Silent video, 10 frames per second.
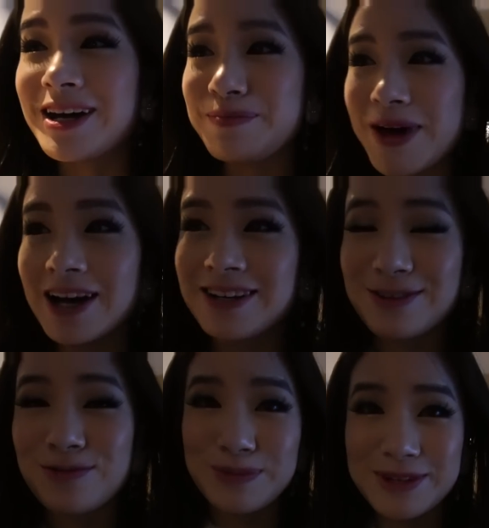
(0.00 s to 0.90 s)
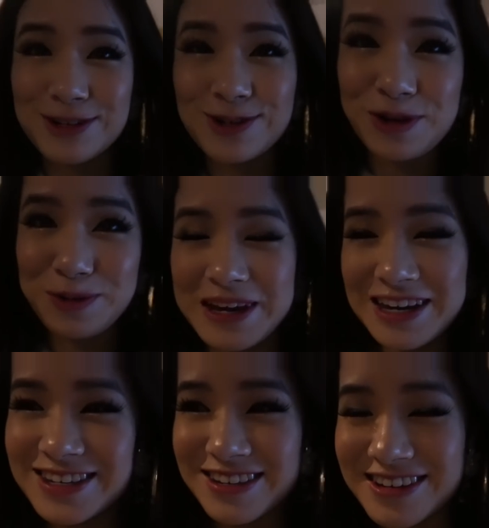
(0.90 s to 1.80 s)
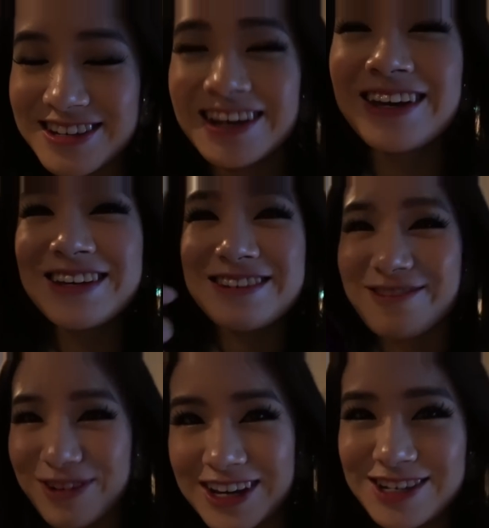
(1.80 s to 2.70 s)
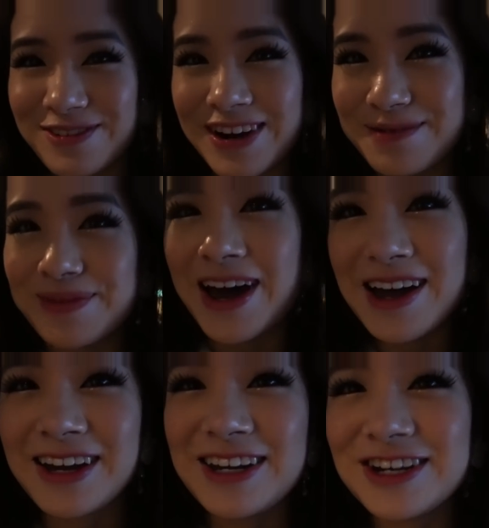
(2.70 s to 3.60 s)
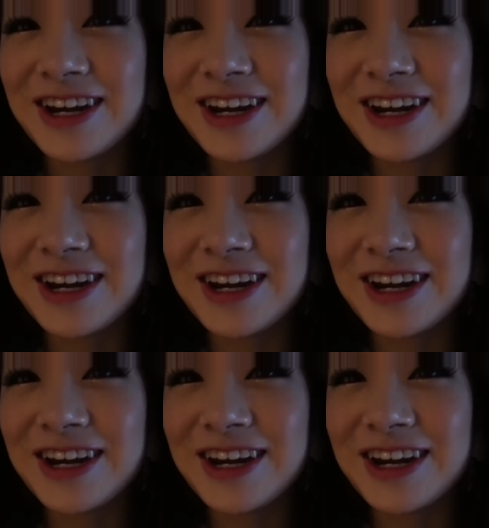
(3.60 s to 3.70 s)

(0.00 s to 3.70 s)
and the bag just ripped into two pieces. So we had to run back and